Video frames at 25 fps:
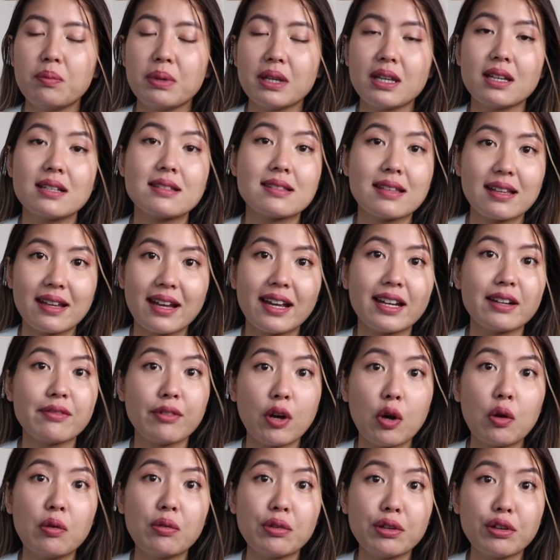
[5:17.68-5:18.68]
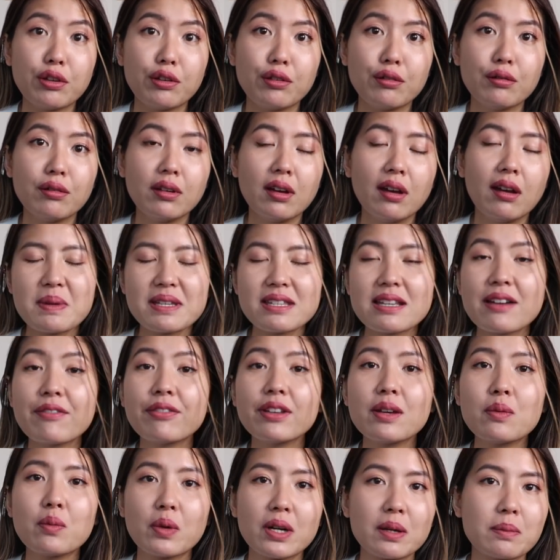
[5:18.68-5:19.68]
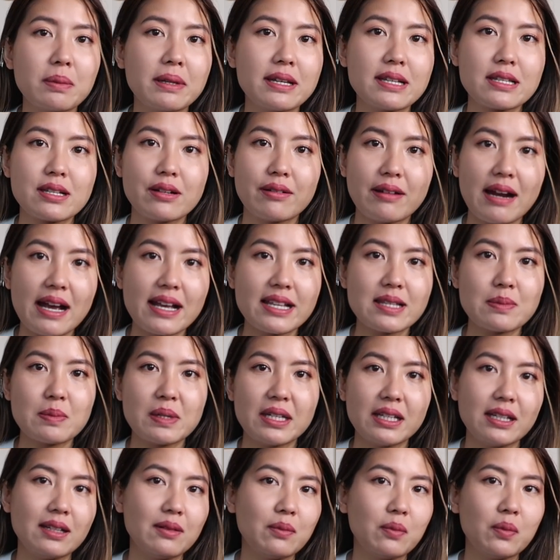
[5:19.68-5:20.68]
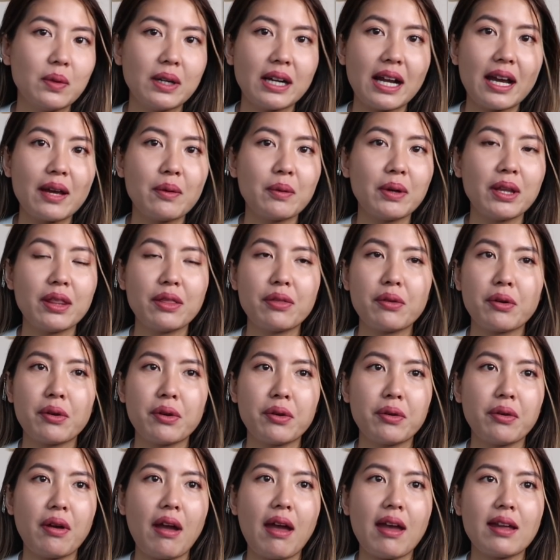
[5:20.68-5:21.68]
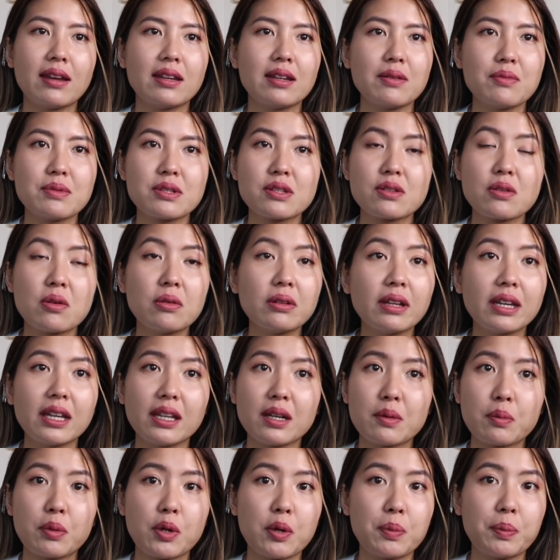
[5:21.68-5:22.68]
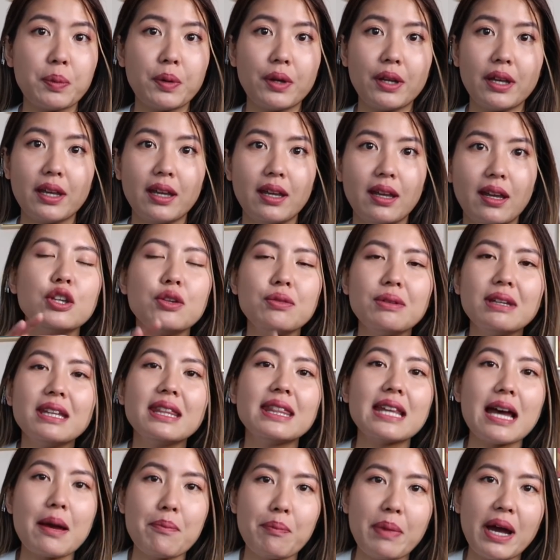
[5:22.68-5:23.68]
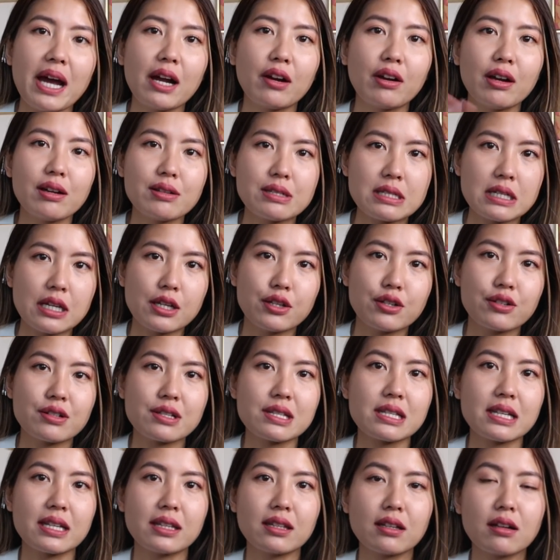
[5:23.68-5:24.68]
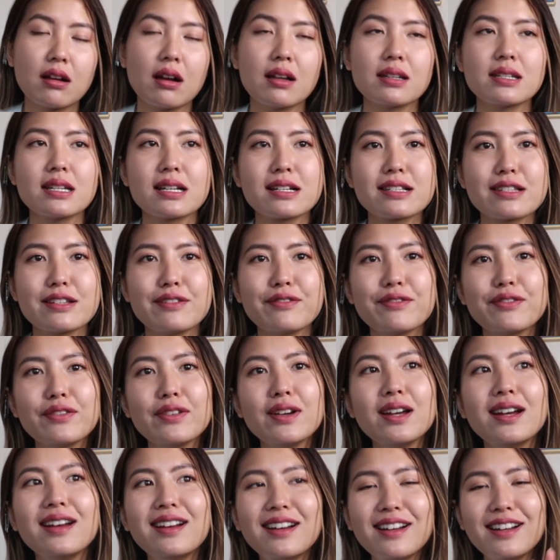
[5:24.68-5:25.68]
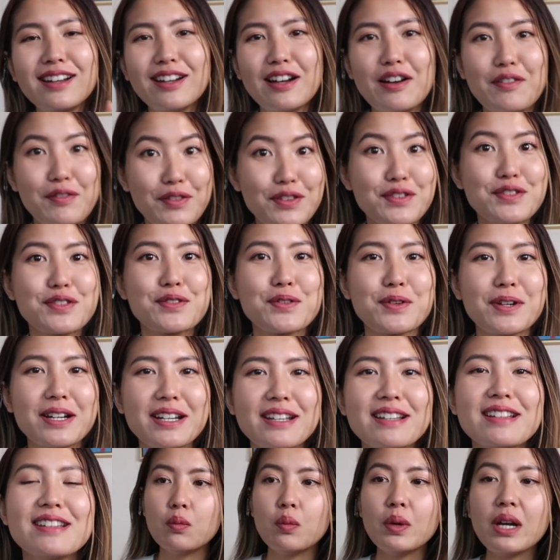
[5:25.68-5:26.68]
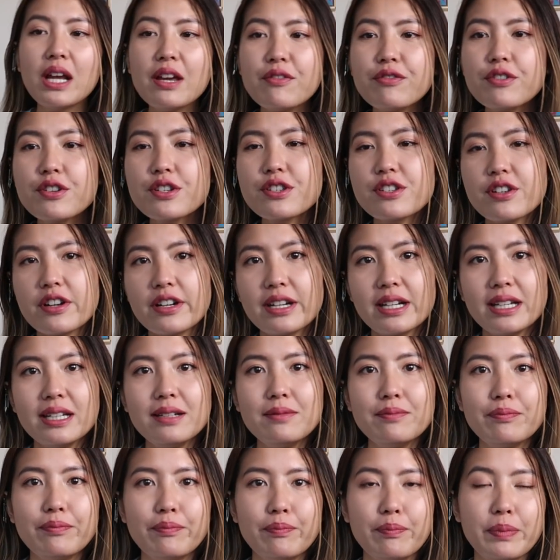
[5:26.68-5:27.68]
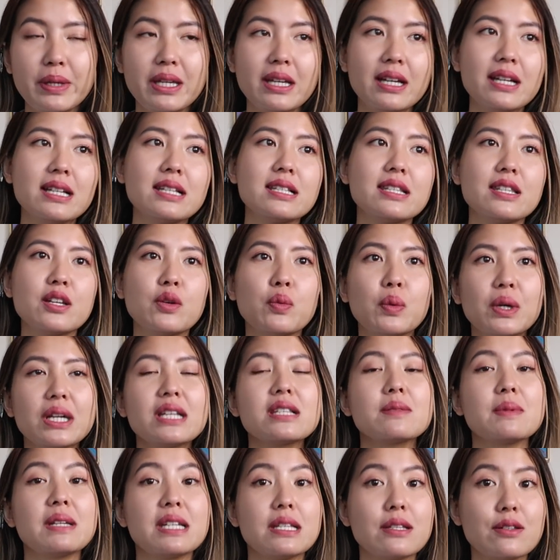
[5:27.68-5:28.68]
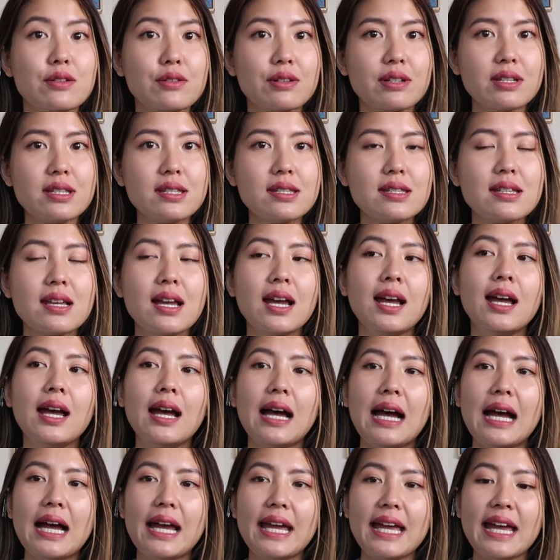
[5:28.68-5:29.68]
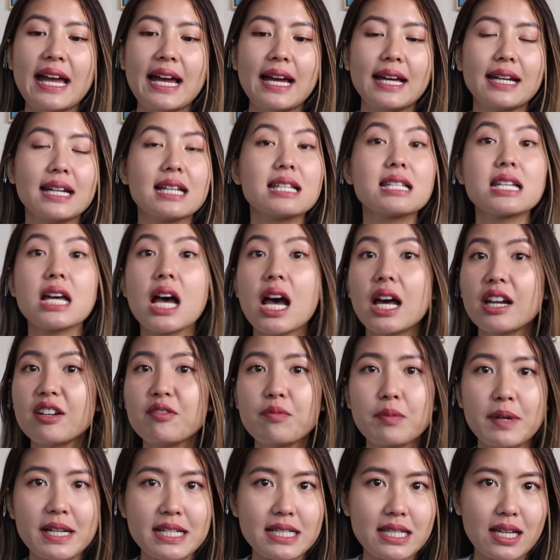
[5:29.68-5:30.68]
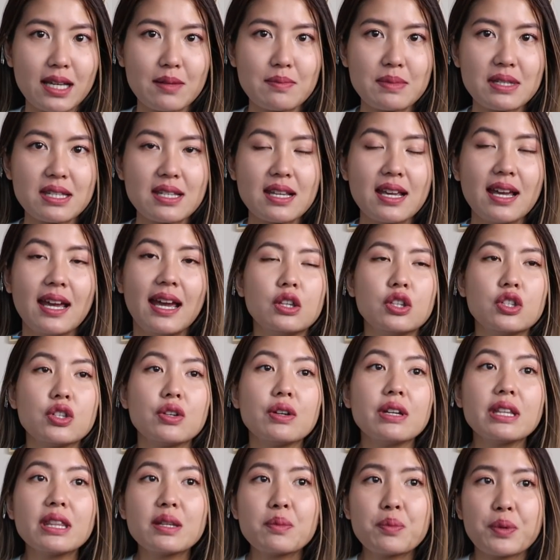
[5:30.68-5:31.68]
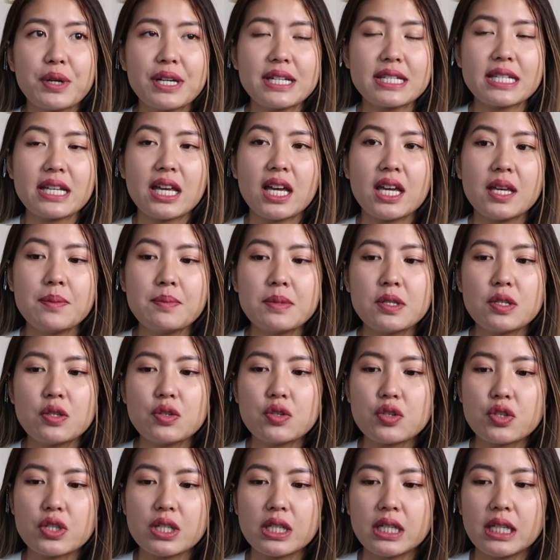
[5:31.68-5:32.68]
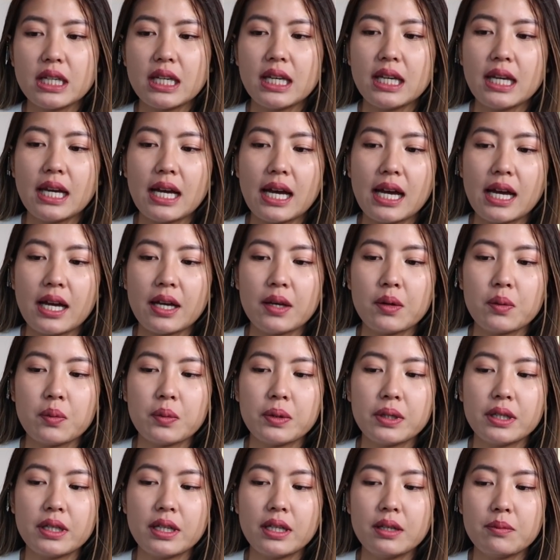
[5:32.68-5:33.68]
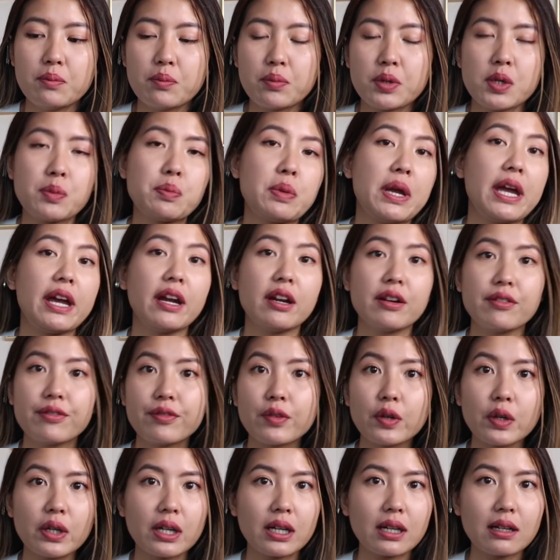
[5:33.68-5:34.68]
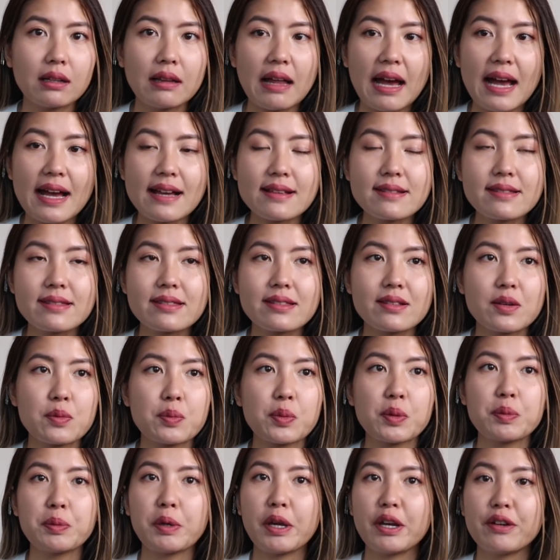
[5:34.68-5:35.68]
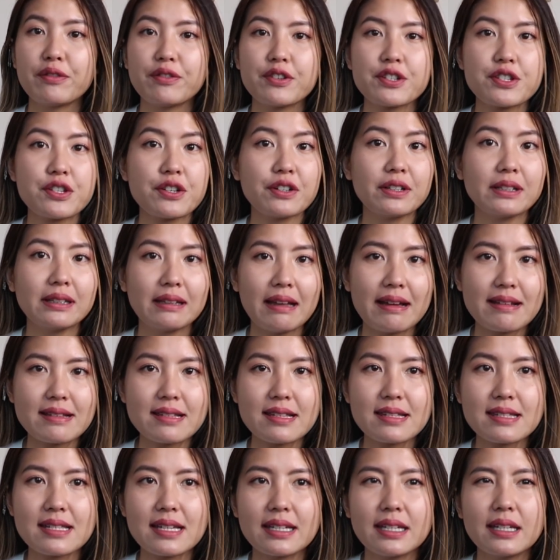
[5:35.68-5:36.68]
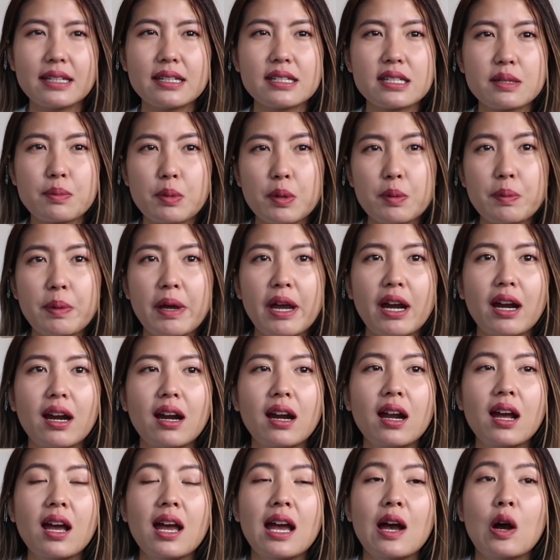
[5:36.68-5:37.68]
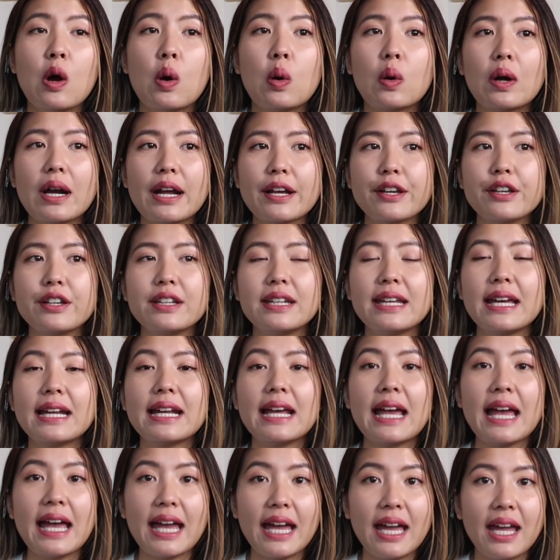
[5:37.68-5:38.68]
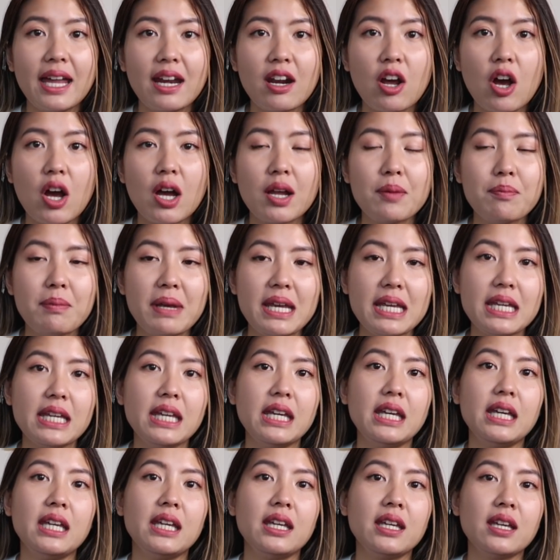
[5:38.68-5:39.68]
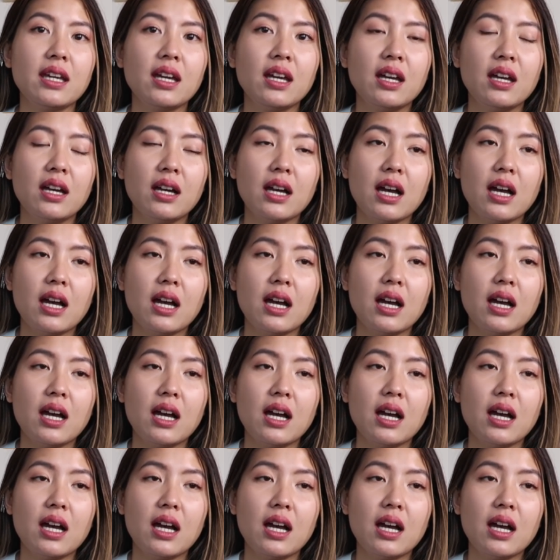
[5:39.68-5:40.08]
because they kind of own you. It's definitely workplace harassment, what I went through, and it was totally inappropriate. You need that background to understand the context of the story. When I first started, because there weren't as many students, I had a ton of break times. During the break times, usually I would prepare for a class or prepare for certain lessons I needed to prepare, or I could get ahead on making